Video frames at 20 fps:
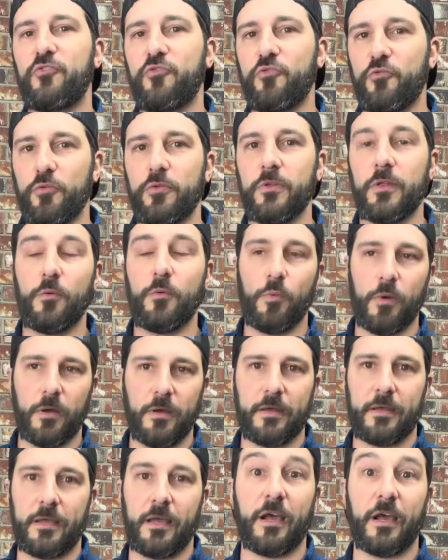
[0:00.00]
truly
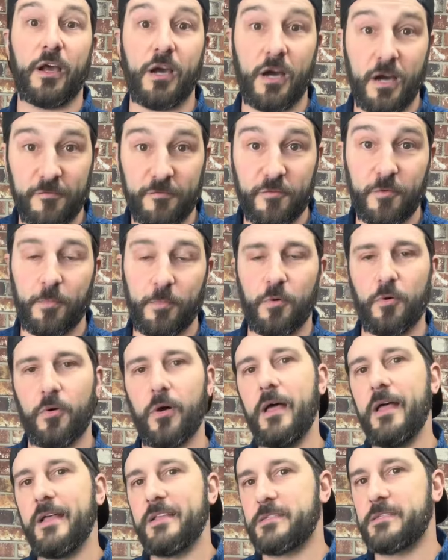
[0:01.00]
willing and
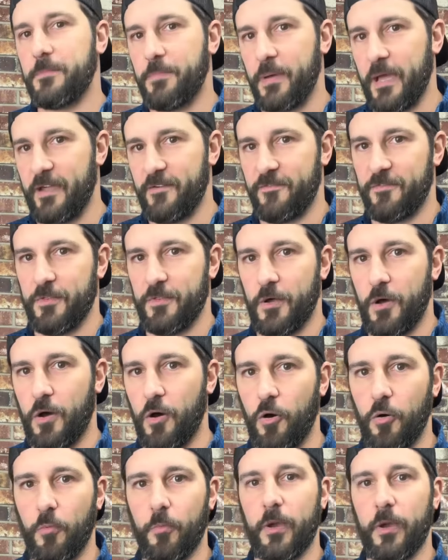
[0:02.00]
comfortable to pay for the home.